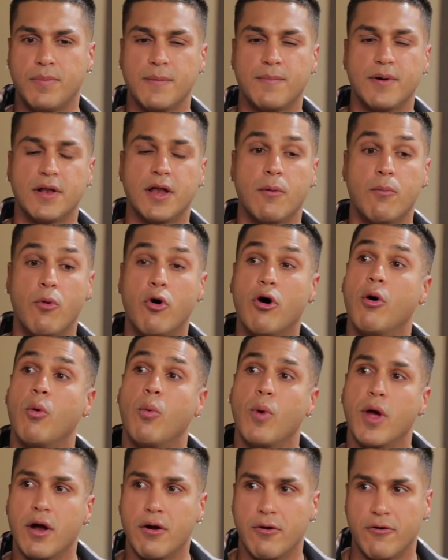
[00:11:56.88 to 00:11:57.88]
people are more
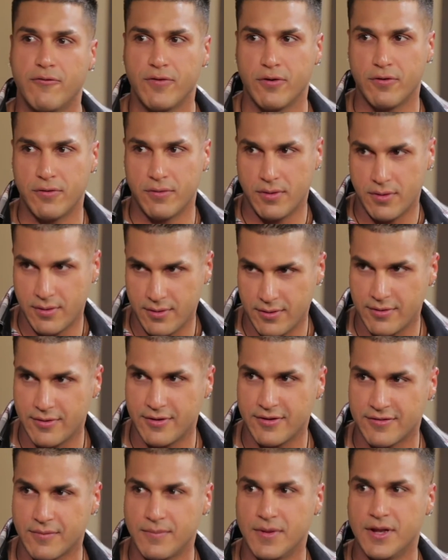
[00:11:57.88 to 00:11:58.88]
aware of your
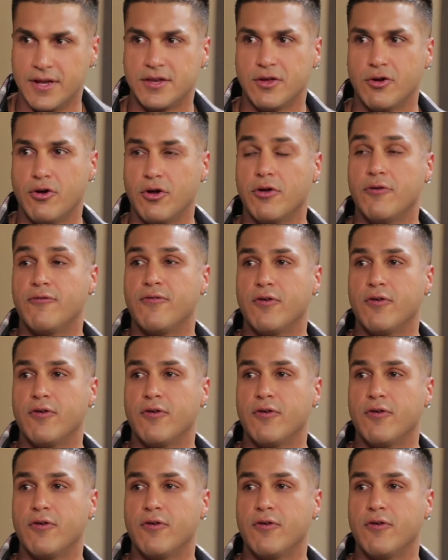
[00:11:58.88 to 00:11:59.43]
disability or